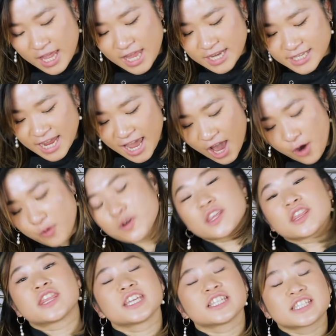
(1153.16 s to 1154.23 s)
And now,
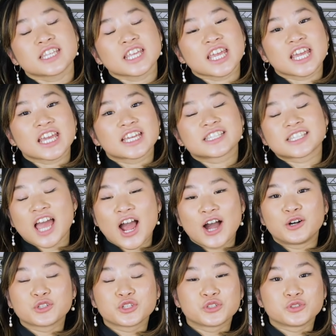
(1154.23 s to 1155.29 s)
this is
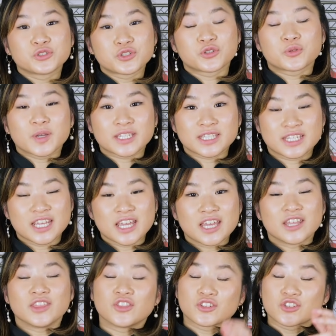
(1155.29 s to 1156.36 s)
how you'll do it
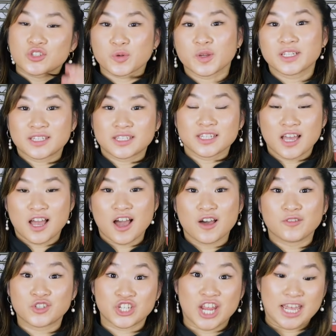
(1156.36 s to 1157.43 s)
in the streets
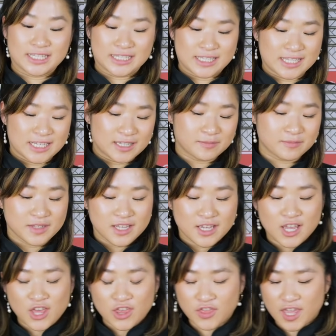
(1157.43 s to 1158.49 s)
of Shaanxi.
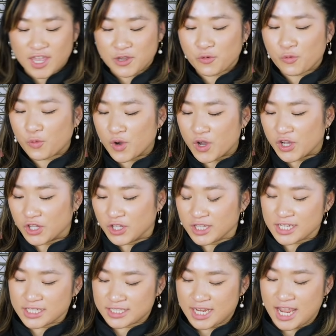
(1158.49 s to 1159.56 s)
They
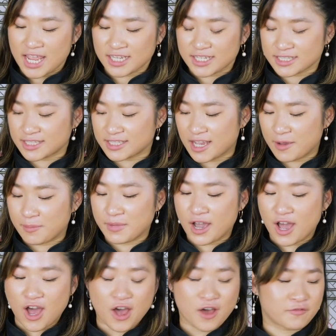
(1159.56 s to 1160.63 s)
will take some
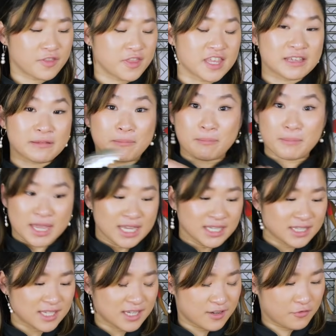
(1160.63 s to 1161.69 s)
of the
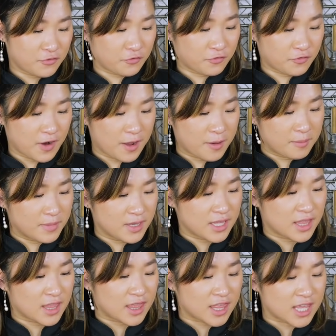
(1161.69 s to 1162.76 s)
meat from
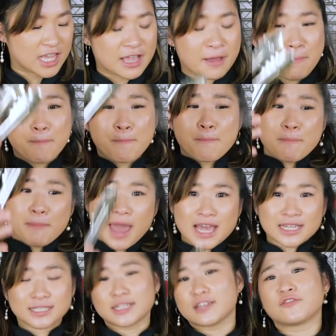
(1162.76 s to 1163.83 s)
the
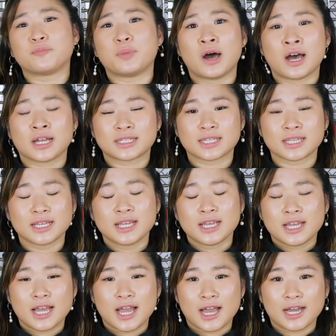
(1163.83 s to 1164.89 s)
massive pot
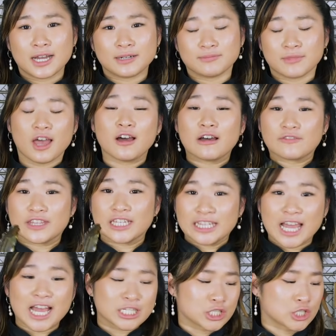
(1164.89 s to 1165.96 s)
of the
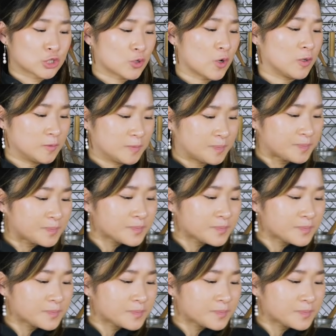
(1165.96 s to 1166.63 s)
lazhiru.